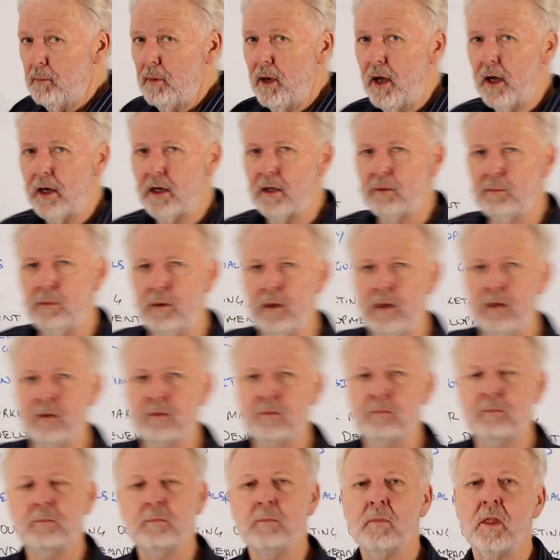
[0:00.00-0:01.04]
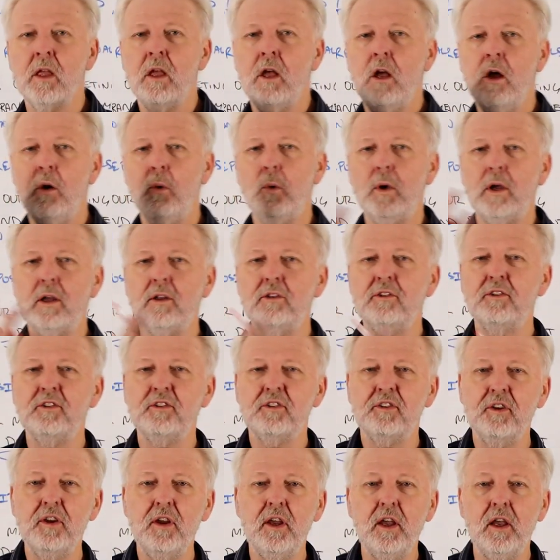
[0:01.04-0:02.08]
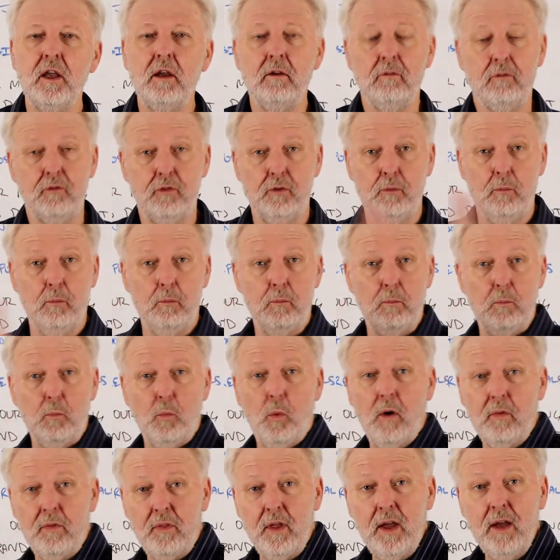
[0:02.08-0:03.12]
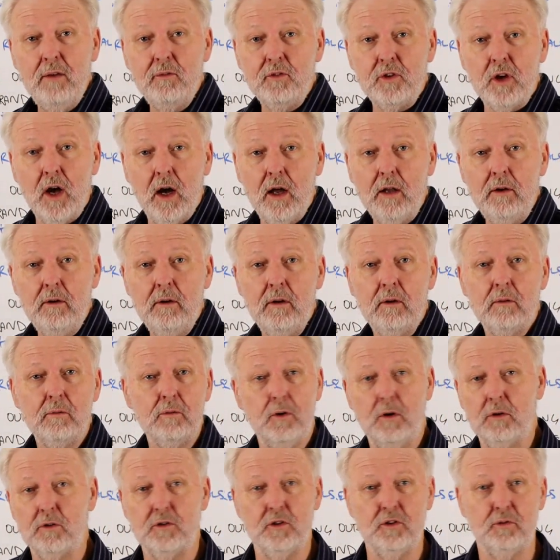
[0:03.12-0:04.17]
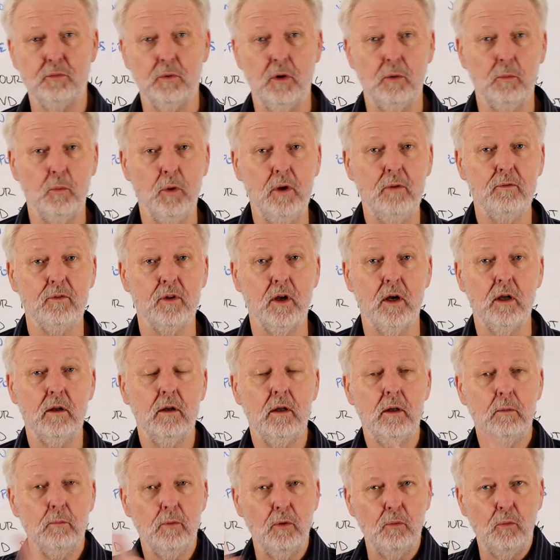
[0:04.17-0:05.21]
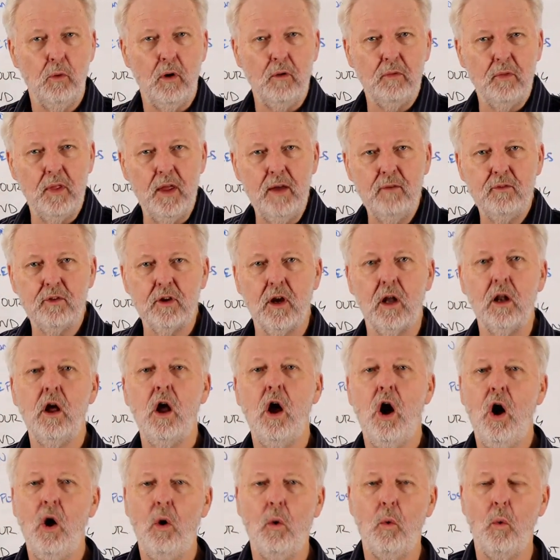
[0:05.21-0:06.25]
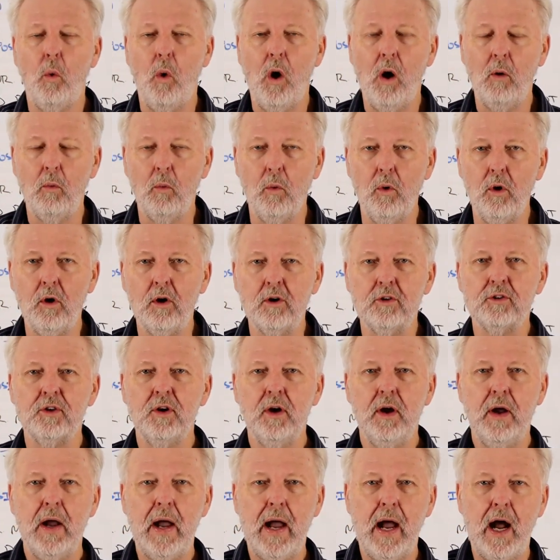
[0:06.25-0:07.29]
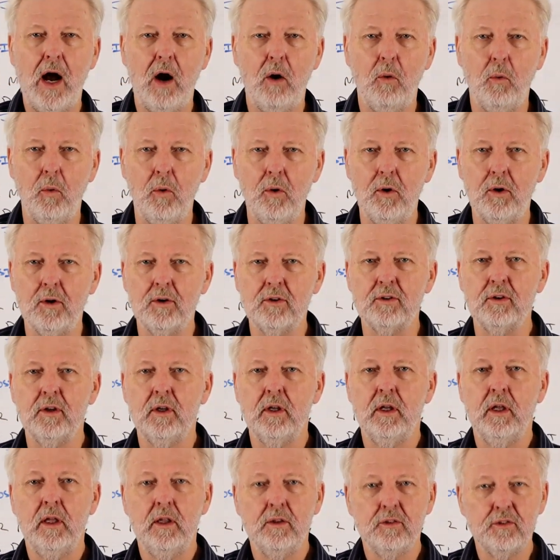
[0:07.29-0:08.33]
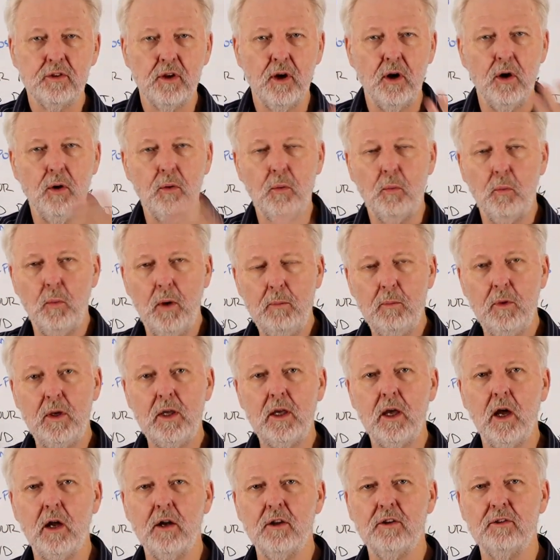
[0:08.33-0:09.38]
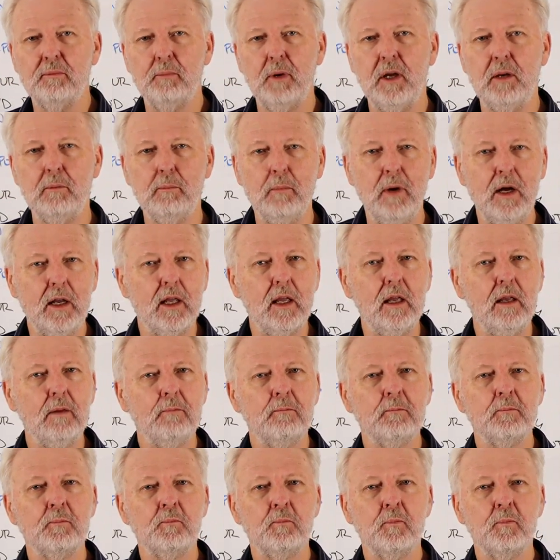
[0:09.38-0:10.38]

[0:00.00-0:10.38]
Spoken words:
of the marketplace. We can see from what they've done, not just what we've done, but what they've done, what works, how it works. So when we go to spend money,